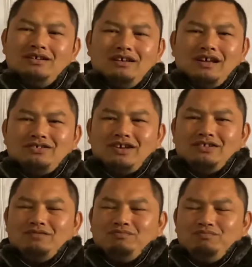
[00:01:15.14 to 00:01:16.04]
I saw
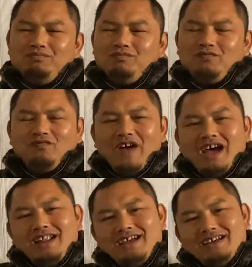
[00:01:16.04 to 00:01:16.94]
this
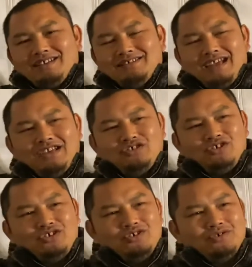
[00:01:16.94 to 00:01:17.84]
fine-ass Asian
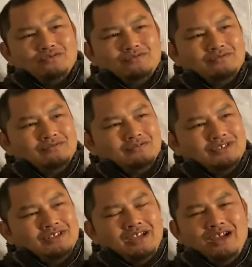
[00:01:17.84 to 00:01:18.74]
girl
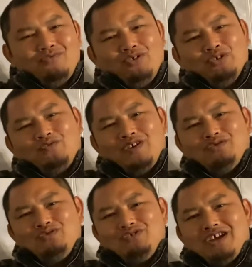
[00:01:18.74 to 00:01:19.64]
at Roosevelt
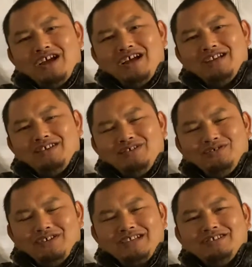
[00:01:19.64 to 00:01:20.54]
Junior High, you know?
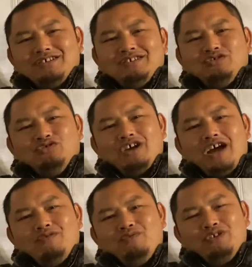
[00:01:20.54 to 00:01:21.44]
That's the junior high
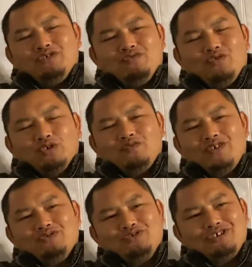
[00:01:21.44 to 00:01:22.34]
we went to, Roosevelt
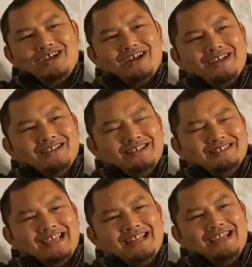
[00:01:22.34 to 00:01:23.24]
Junior High in
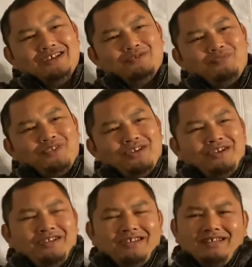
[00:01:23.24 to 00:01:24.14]
San Diego.
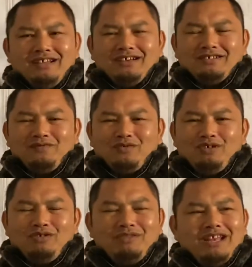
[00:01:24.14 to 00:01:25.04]
I was like, for real,
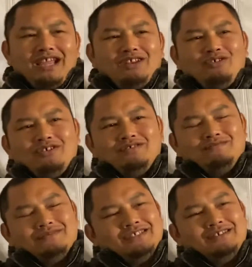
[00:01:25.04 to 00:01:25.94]
man,
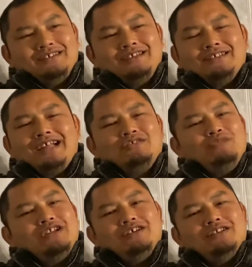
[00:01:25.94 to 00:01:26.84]
there's not too many
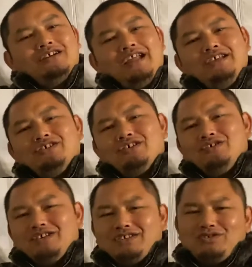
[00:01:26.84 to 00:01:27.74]
good-looking Asian girls
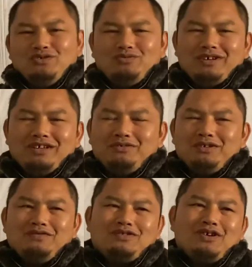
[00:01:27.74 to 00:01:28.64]
at school, man. Don't
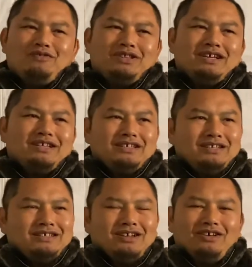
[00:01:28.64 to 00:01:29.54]
even start with that,
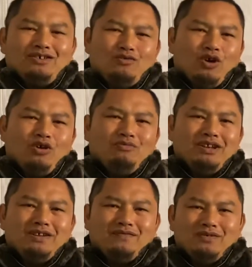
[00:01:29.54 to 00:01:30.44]
because, you know, we already been
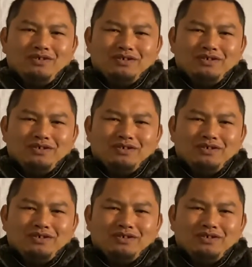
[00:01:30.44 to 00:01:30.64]
there for it.